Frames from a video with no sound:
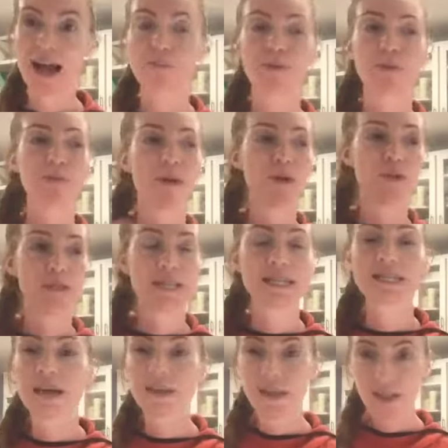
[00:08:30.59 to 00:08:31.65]
I proposed
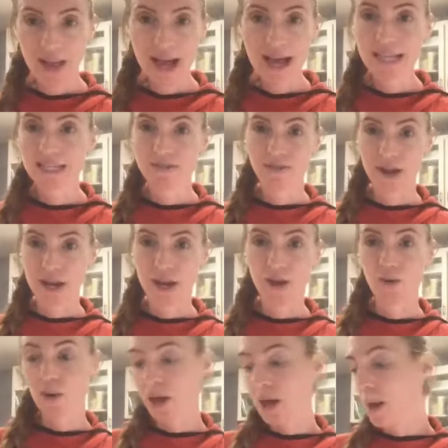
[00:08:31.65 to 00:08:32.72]
this on the last
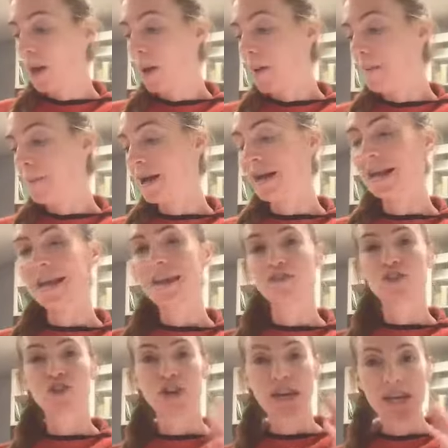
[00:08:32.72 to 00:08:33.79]
video. But
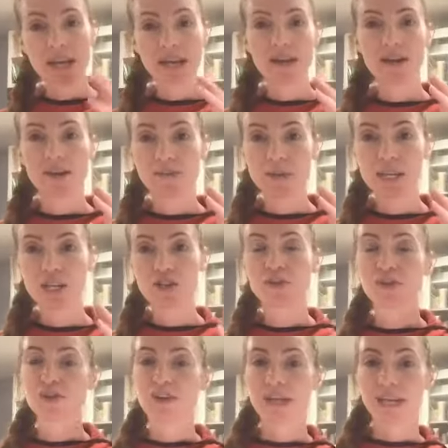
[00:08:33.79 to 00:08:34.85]
if drinking beet
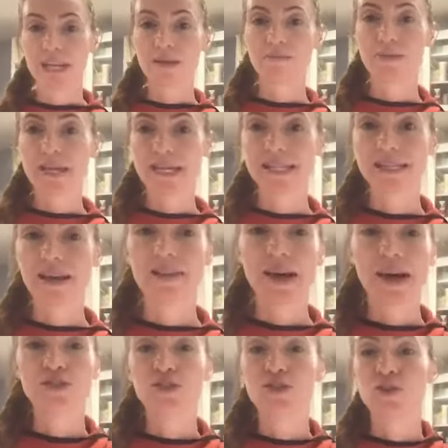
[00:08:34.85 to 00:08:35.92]
juice or eating beets
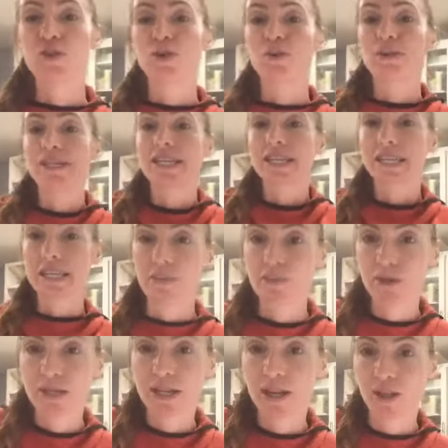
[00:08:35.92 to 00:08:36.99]
allows you to go
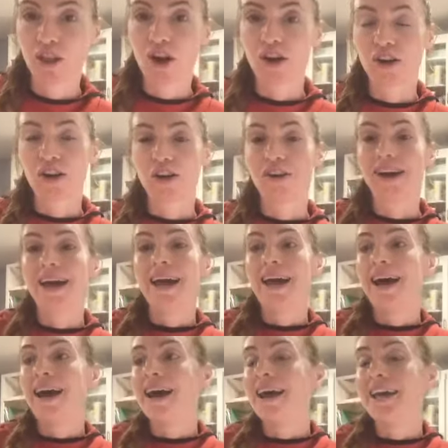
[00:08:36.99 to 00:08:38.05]
16% longer
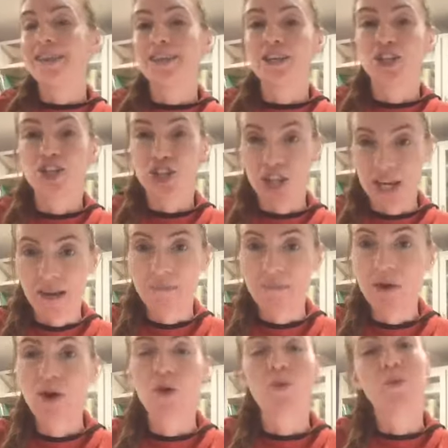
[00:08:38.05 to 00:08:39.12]
in the gym,
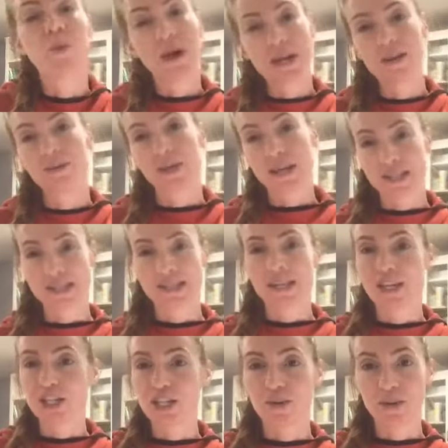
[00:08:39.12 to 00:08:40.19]
what do you think it's
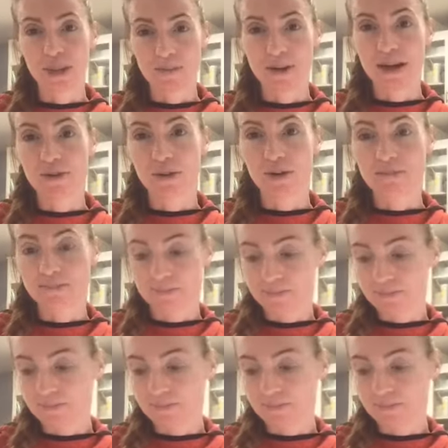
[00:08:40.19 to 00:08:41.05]
gonna do in the bedroom?